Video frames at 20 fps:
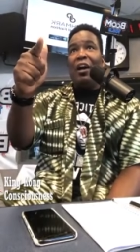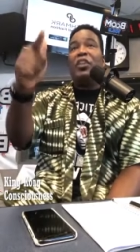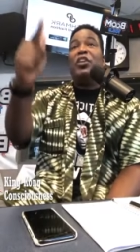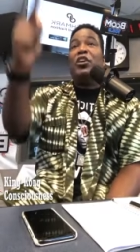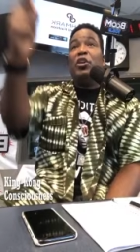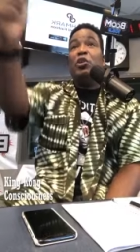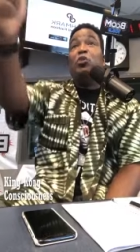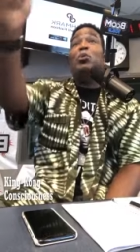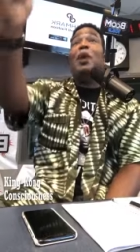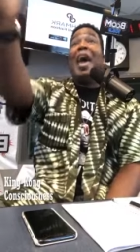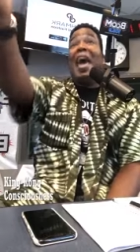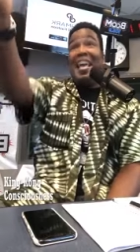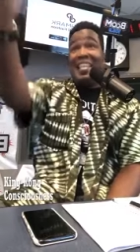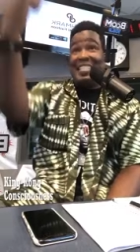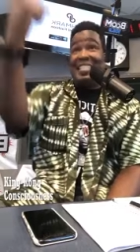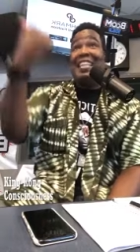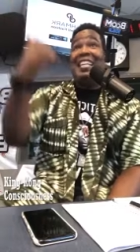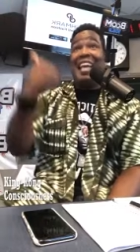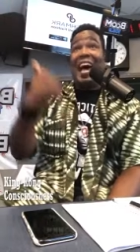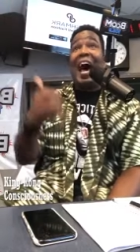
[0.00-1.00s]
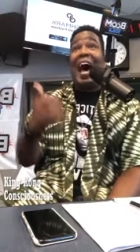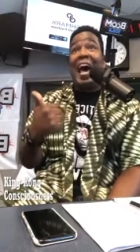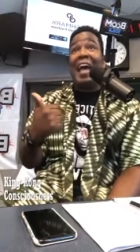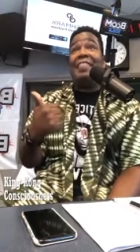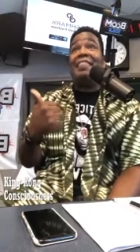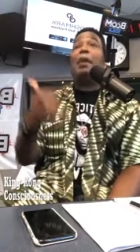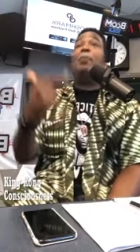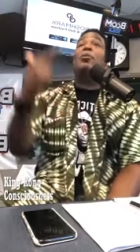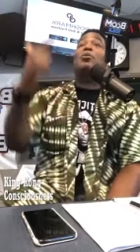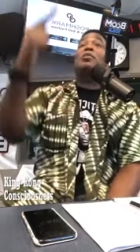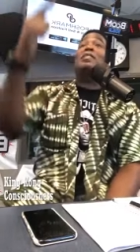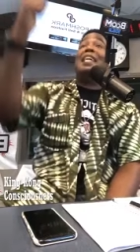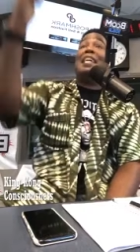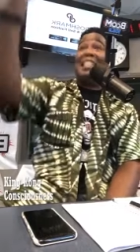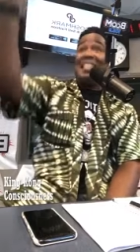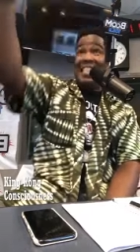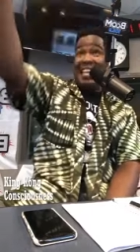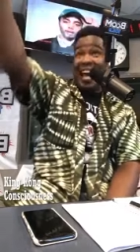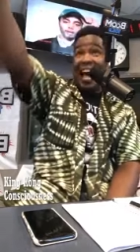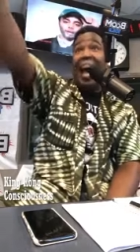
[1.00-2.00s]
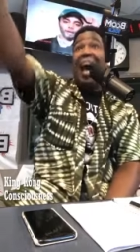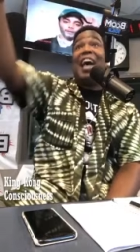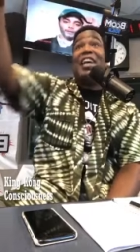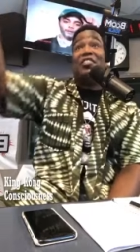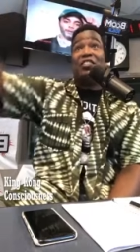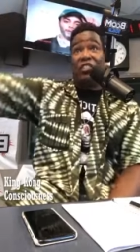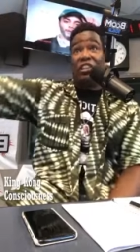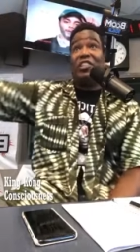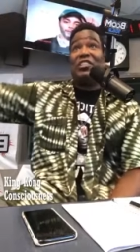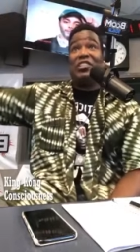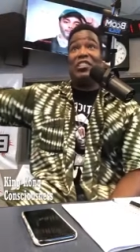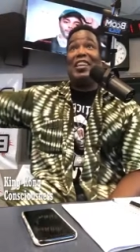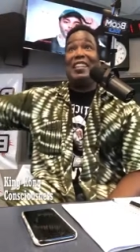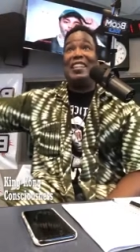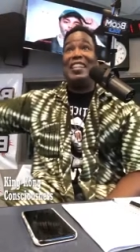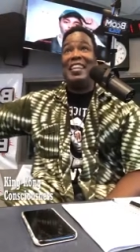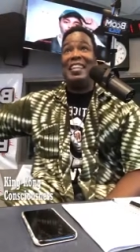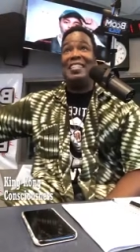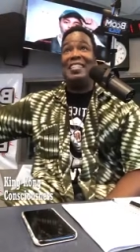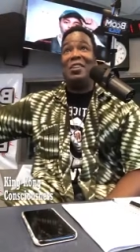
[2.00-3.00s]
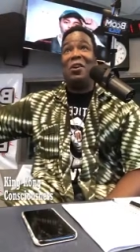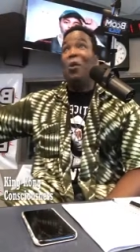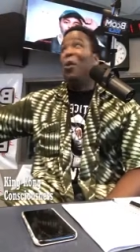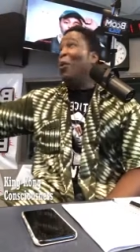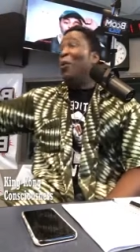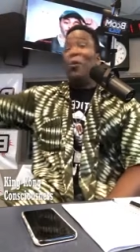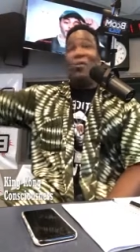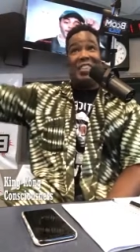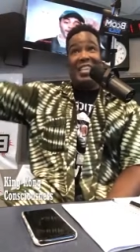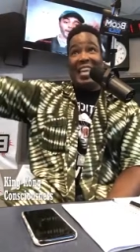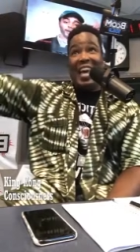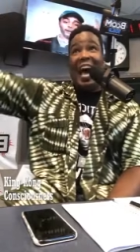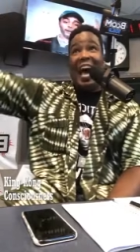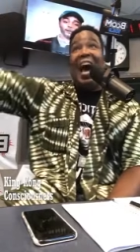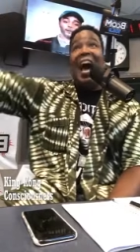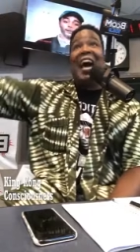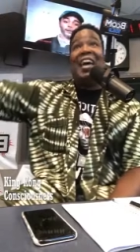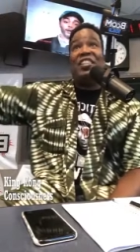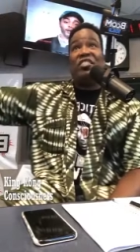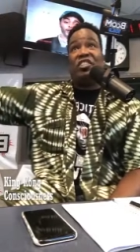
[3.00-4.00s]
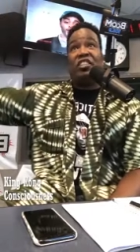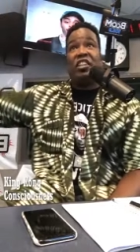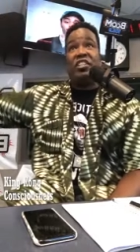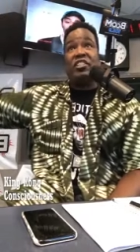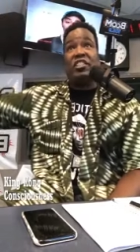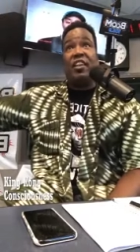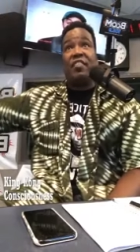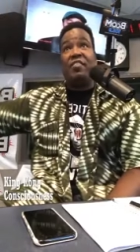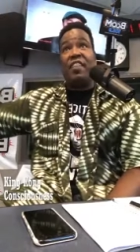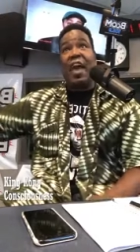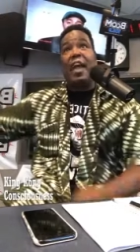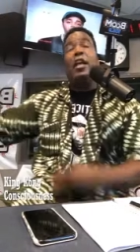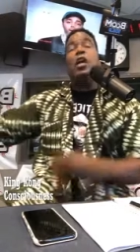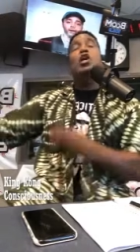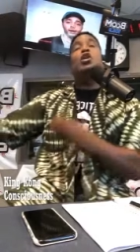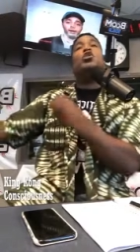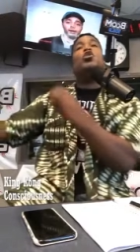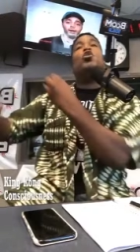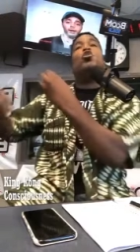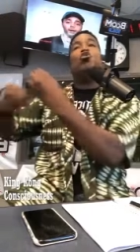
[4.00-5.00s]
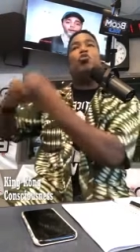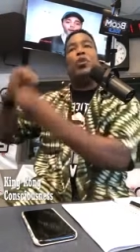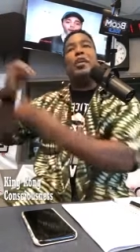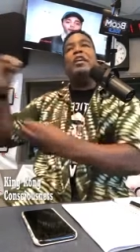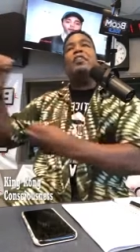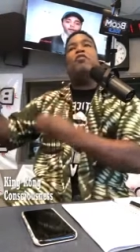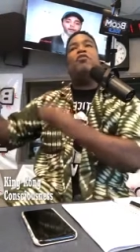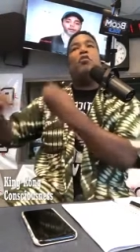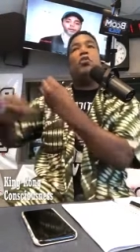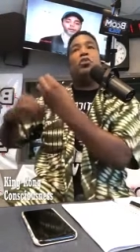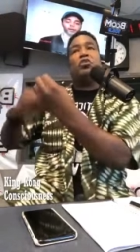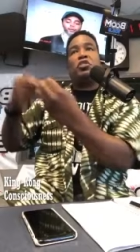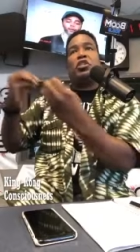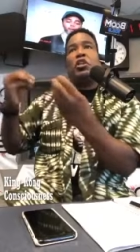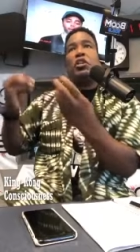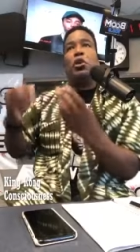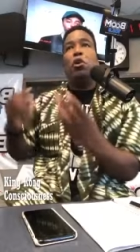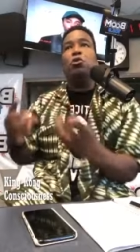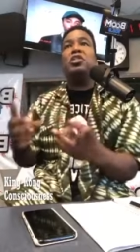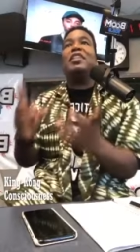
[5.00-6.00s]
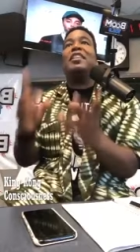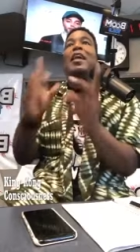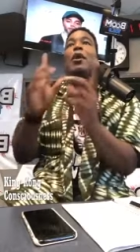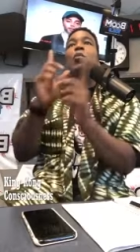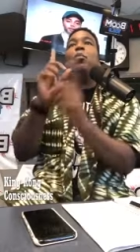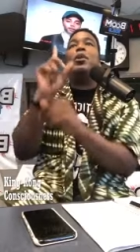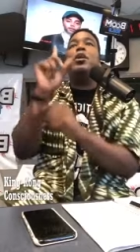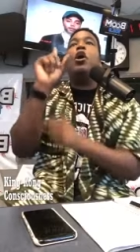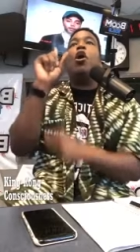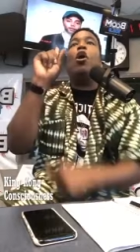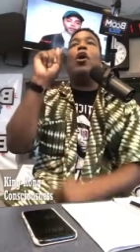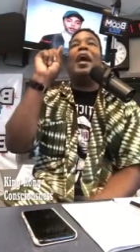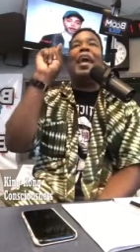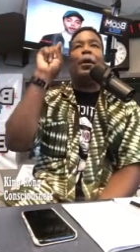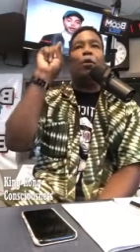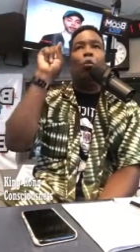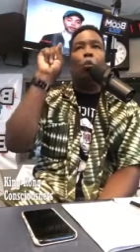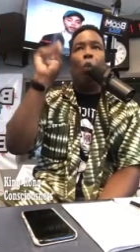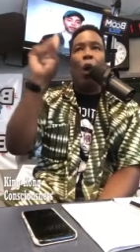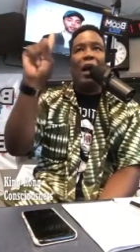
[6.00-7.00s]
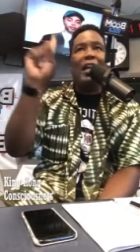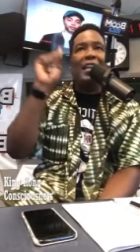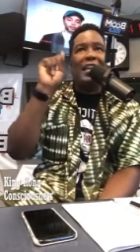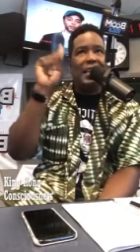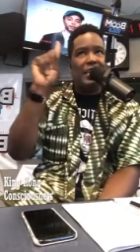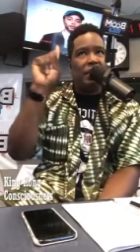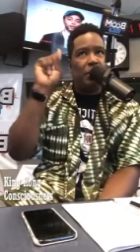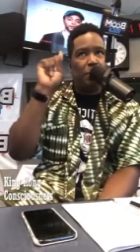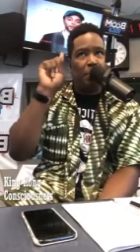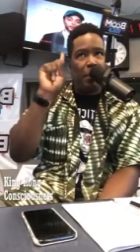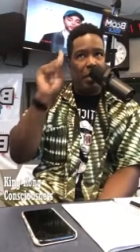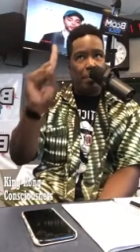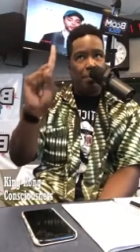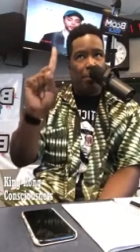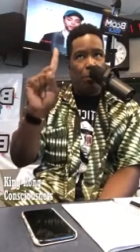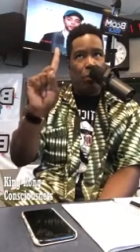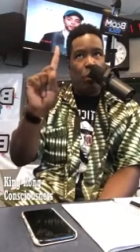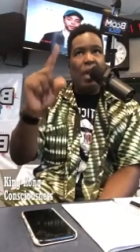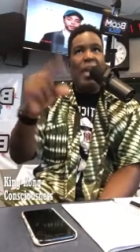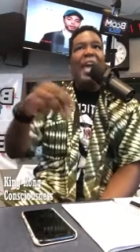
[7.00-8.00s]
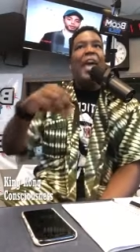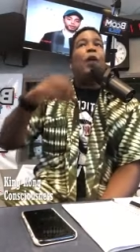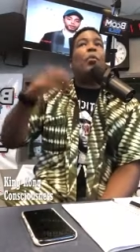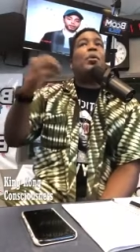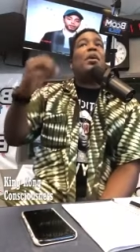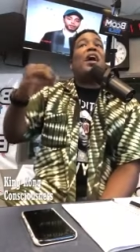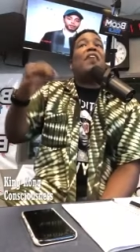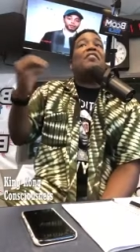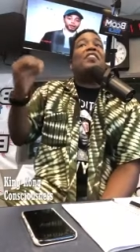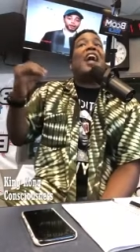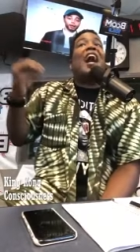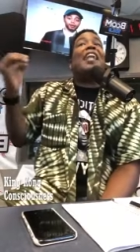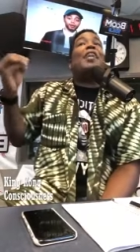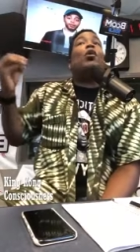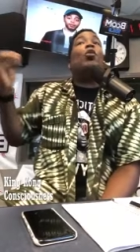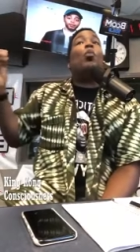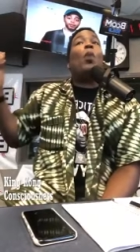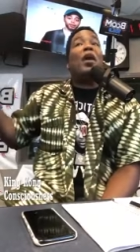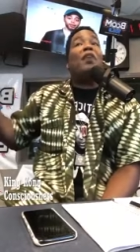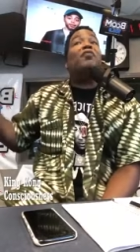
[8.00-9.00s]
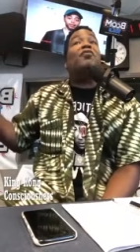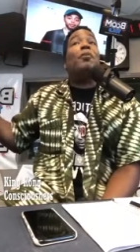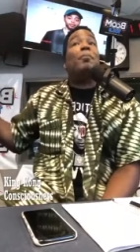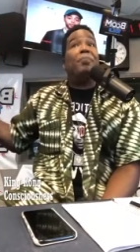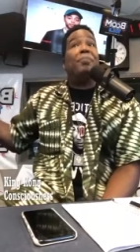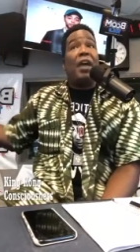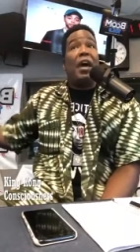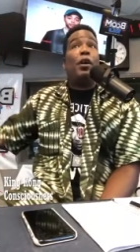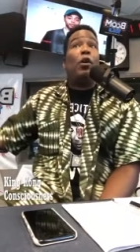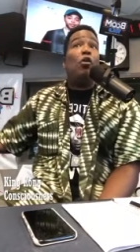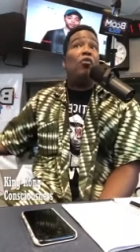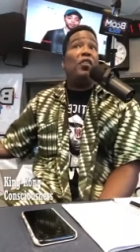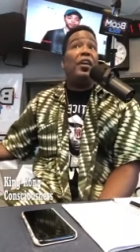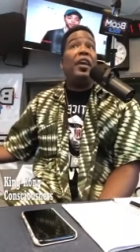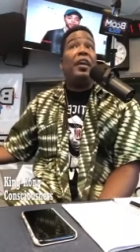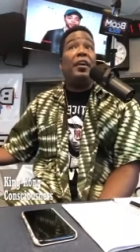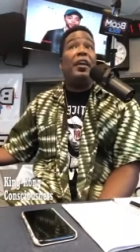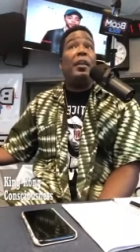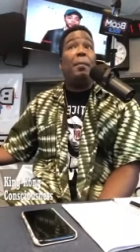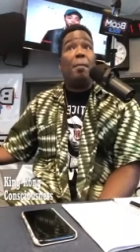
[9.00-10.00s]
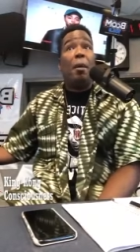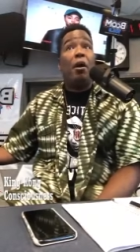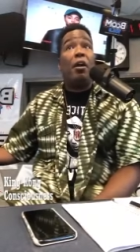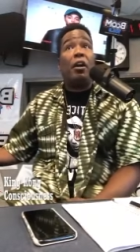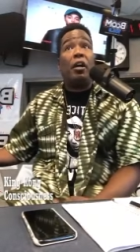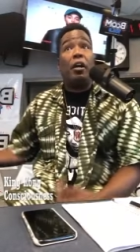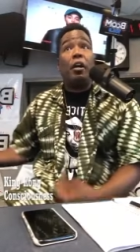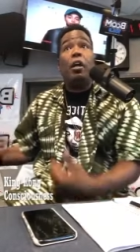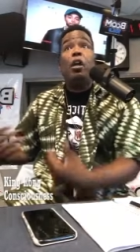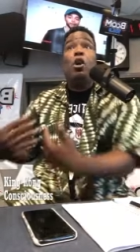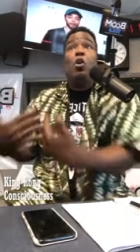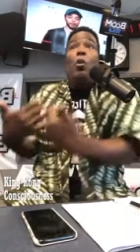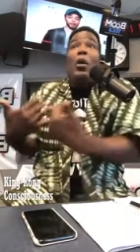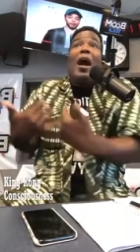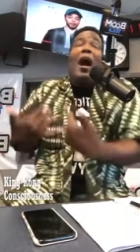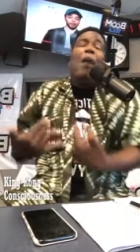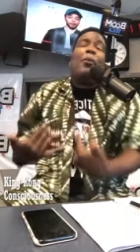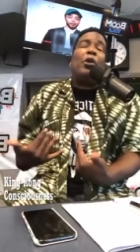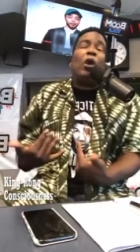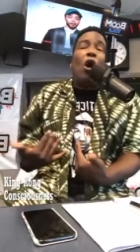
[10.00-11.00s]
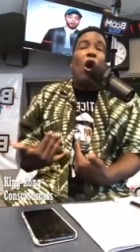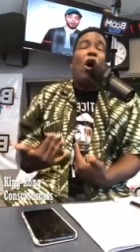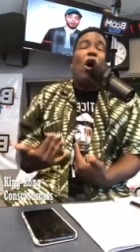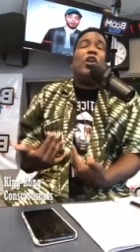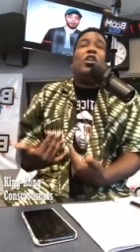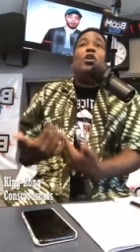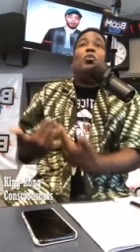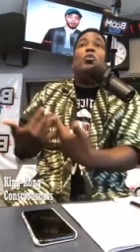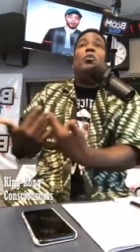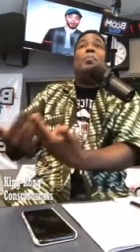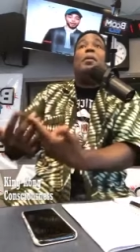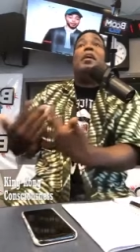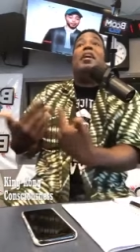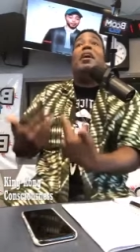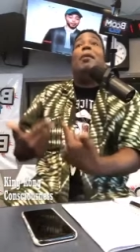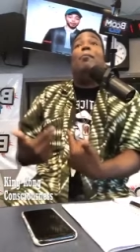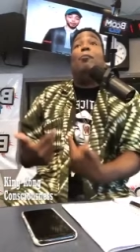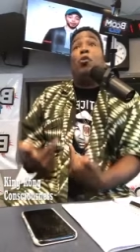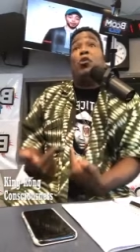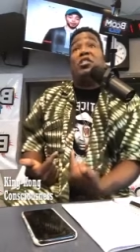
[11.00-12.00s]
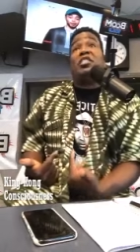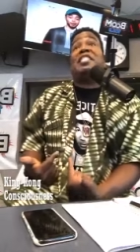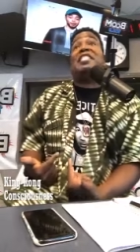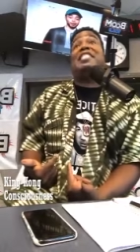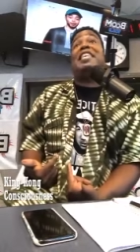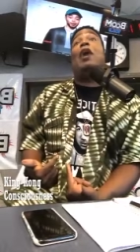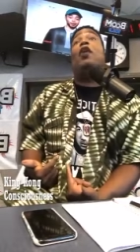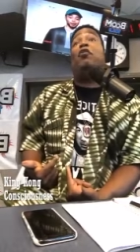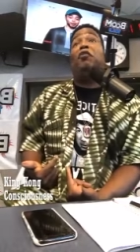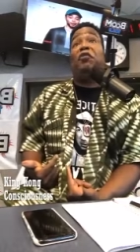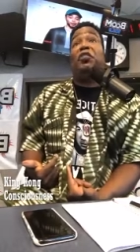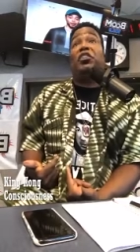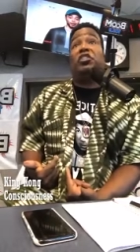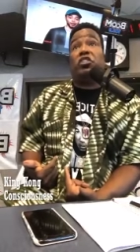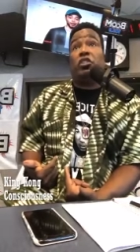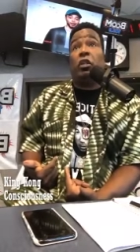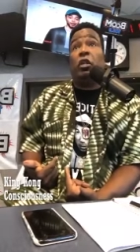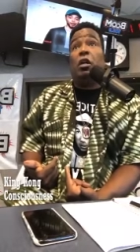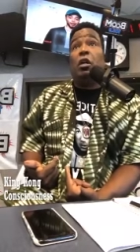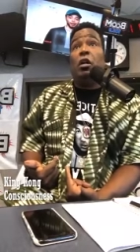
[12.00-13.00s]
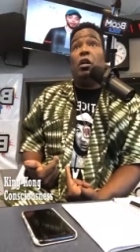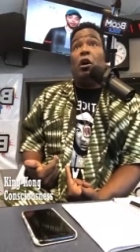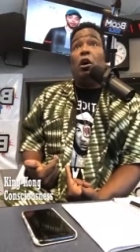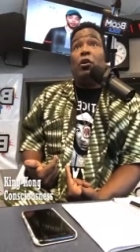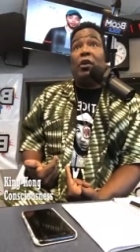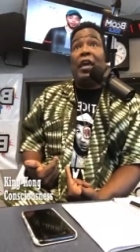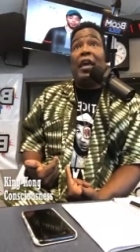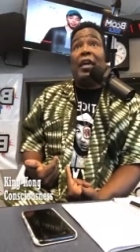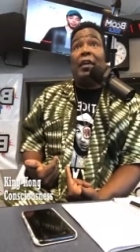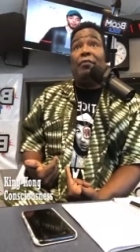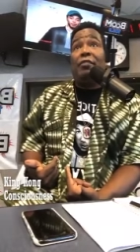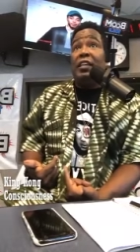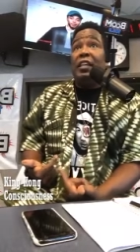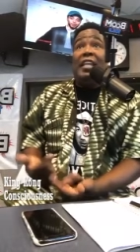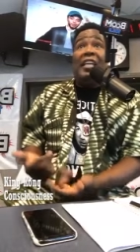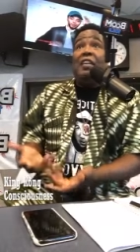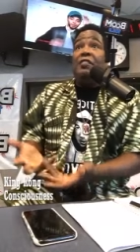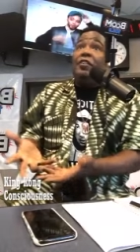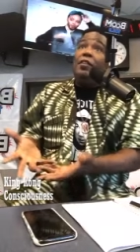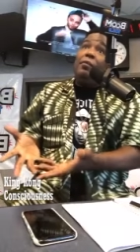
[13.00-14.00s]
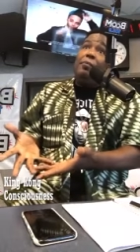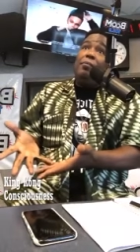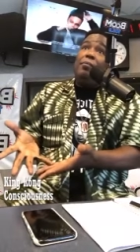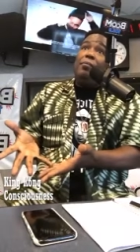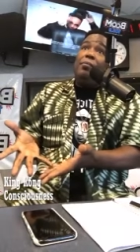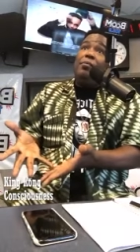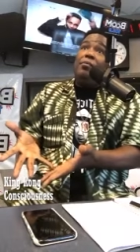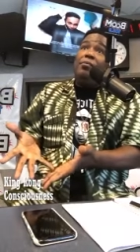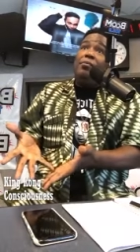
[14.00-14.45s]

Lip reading: you as the I. They will say the I just said this or the I just said that to reinforce the notion that we are a oneness people. And we have gotten away from that over here in America, where I would argue we become more selfish, okay, than even